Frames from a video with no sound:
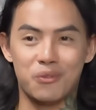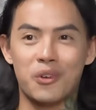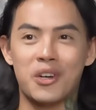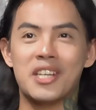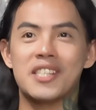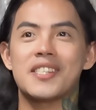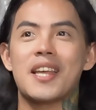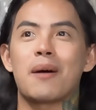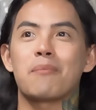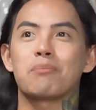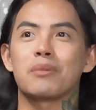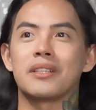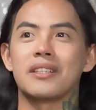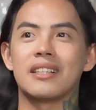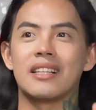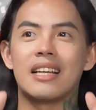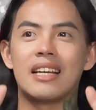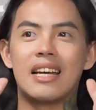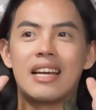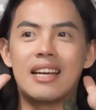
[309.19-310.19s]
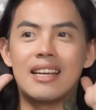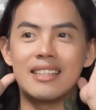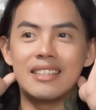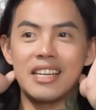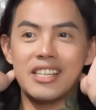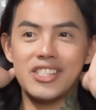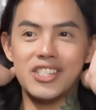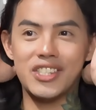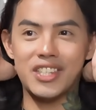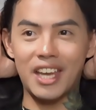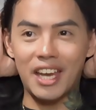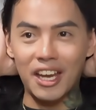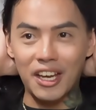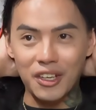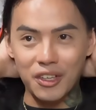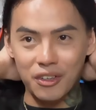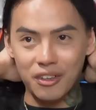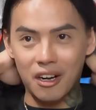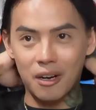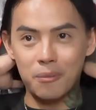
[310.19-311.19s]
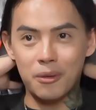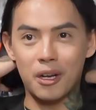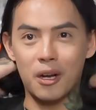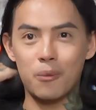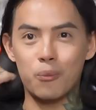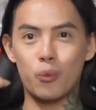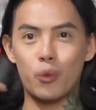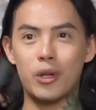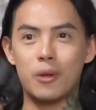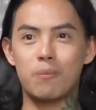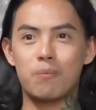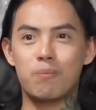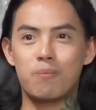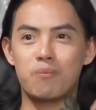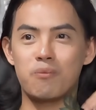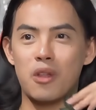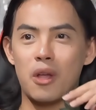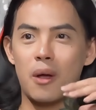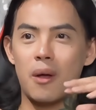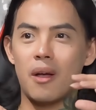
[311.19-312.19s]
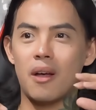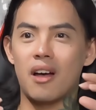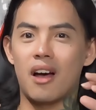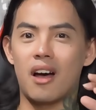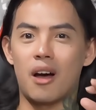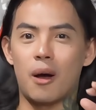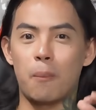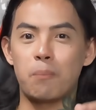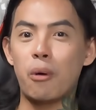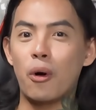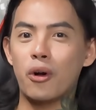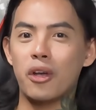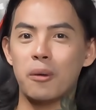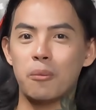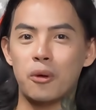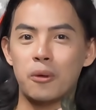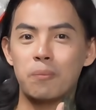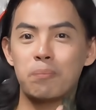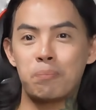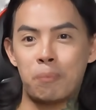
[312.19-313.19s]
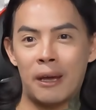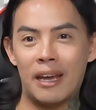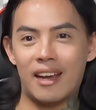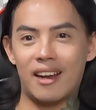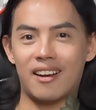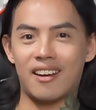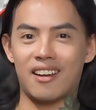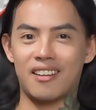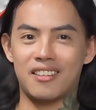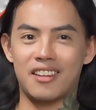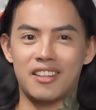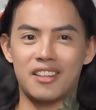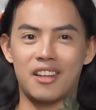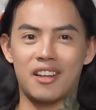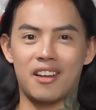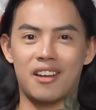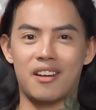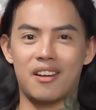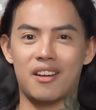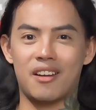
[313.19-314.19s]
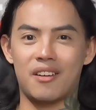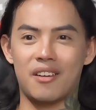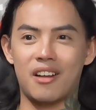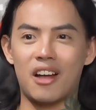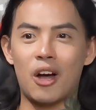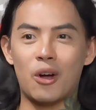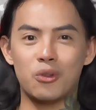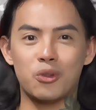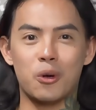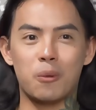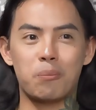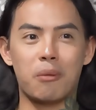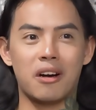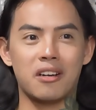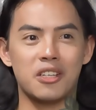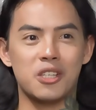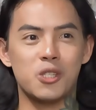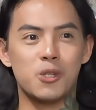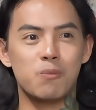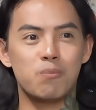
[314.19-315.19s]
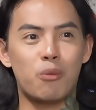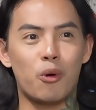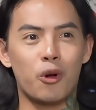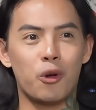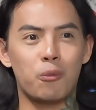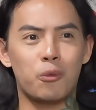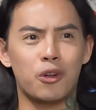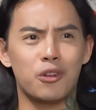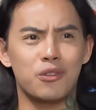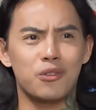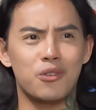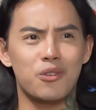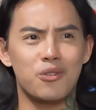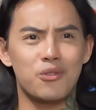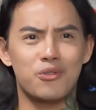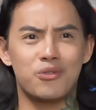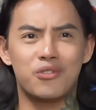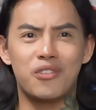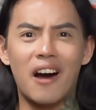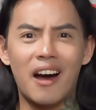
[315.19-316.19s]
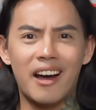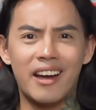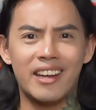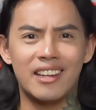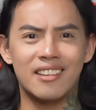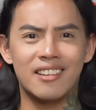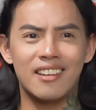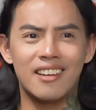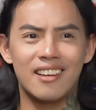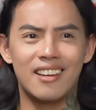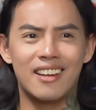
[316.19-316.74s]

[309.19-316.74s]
For example, let's say you're coming up with Pokemon Pink, and then the counterpart is Pokemon Vine.